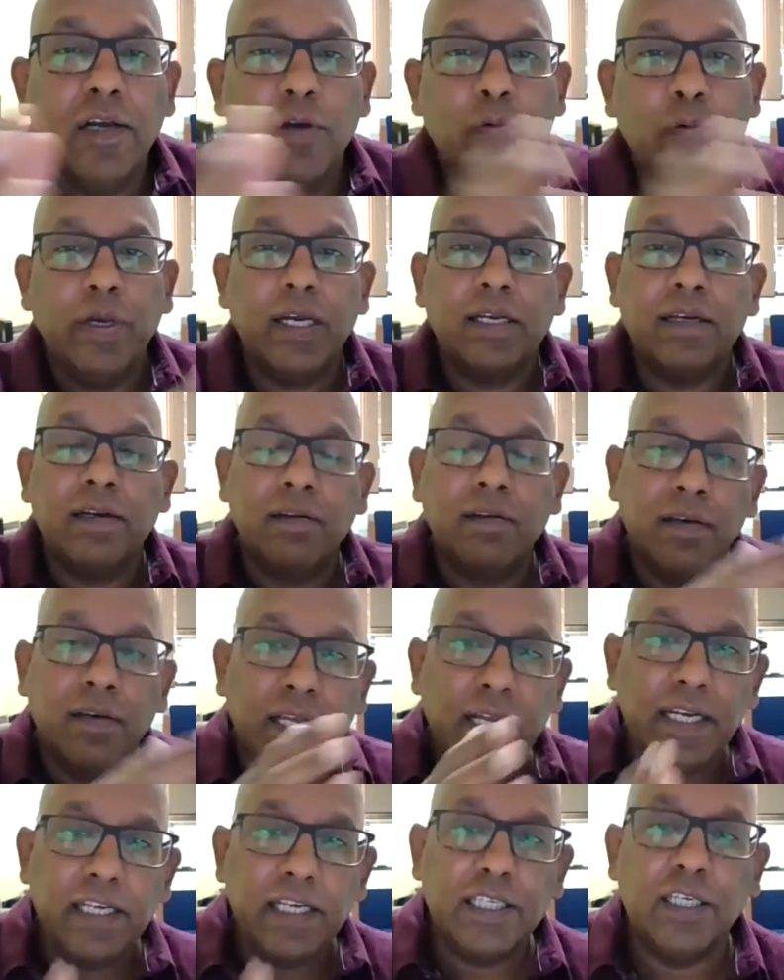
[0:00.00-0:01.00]
where
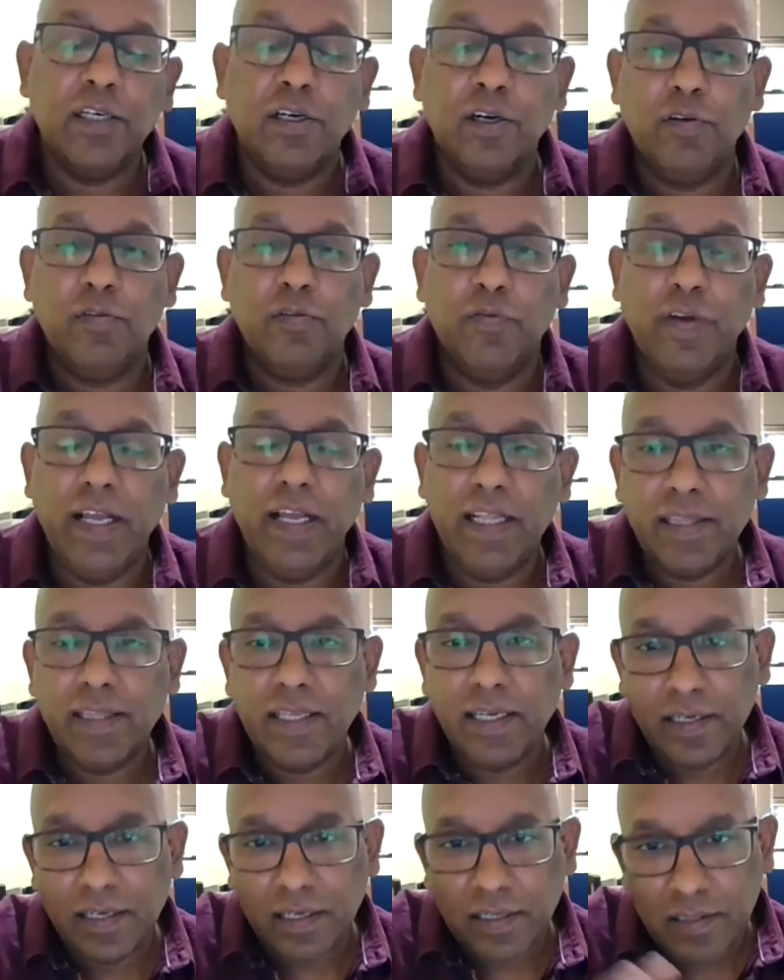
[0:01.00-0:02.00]
creation of wealth
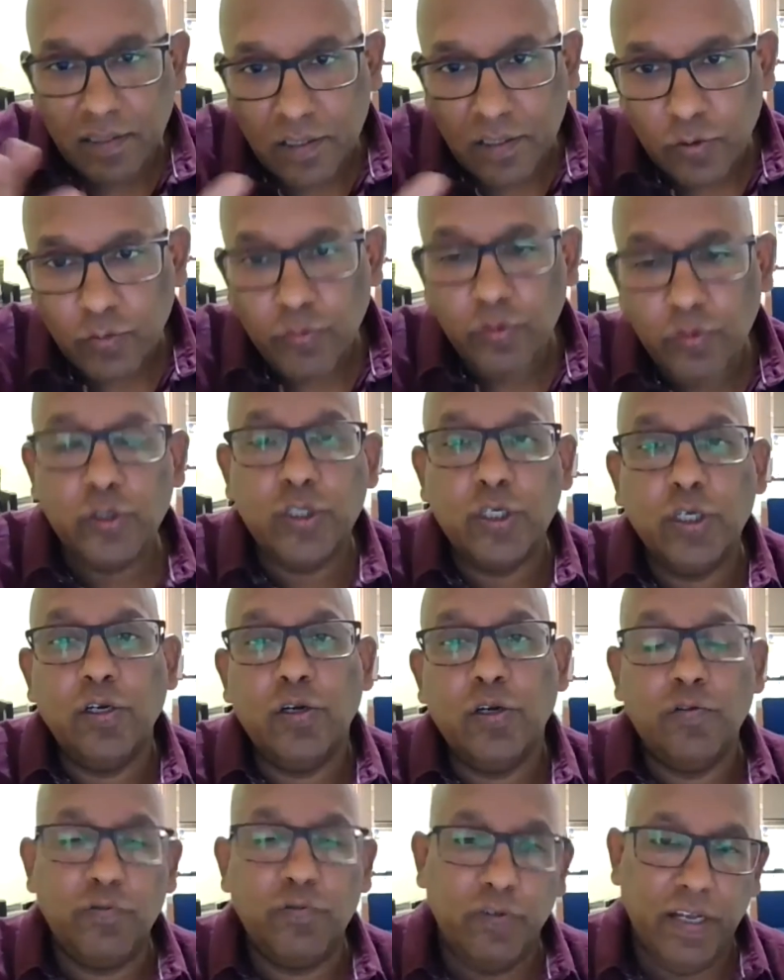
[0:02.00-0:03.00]
and
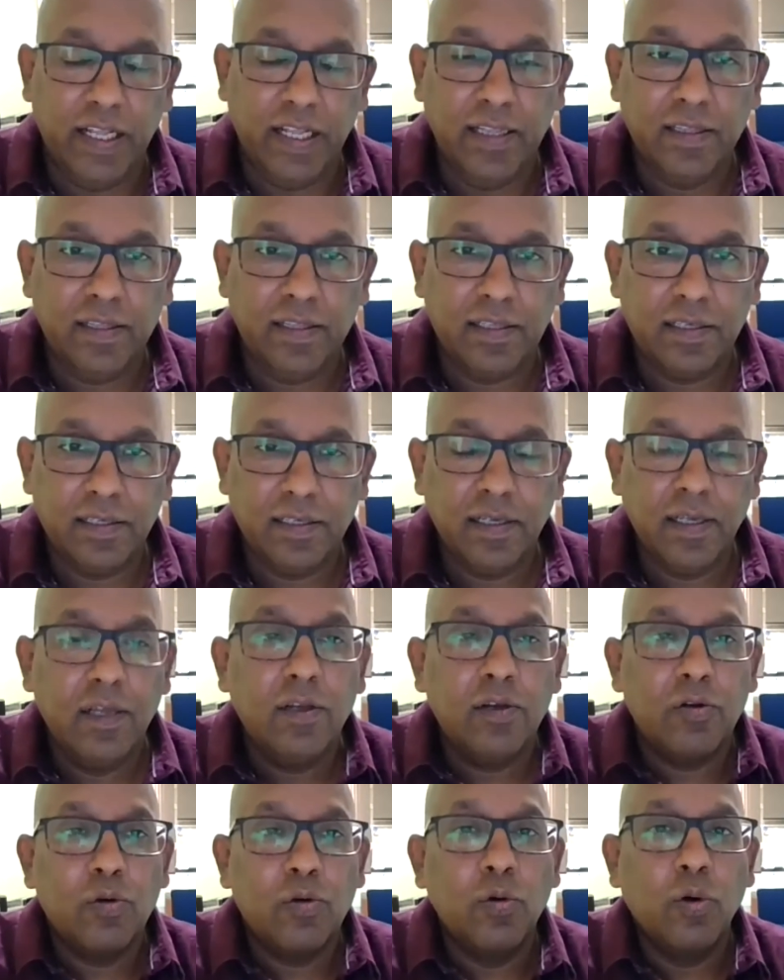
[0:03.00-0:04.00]
distribution of wealth
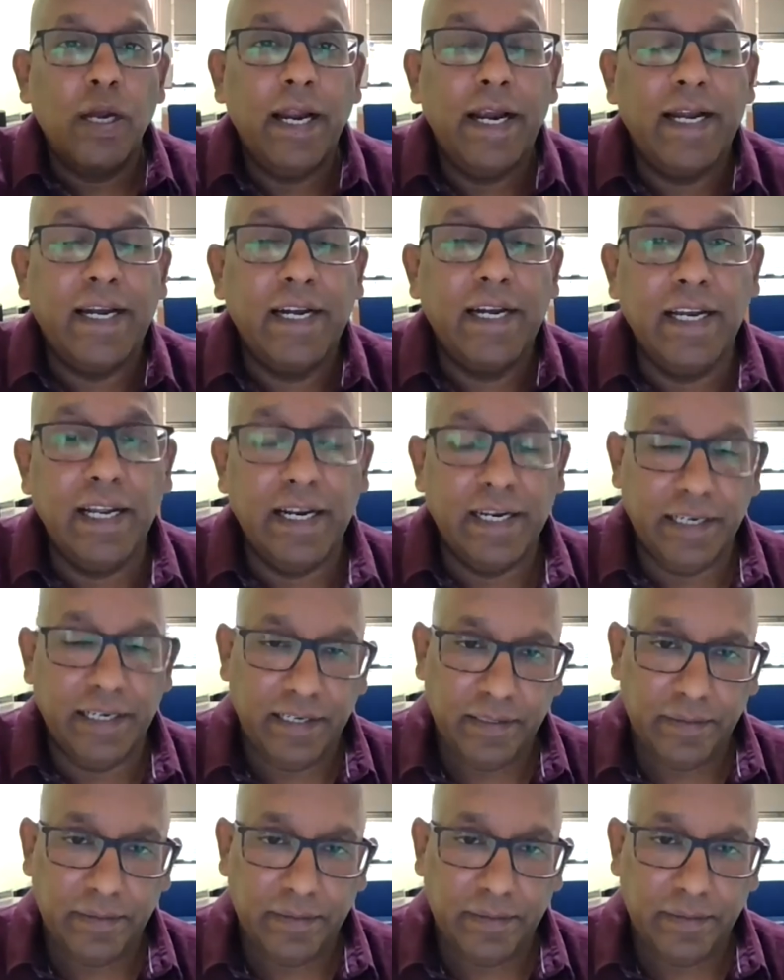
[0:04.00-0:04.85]
go hand in hand.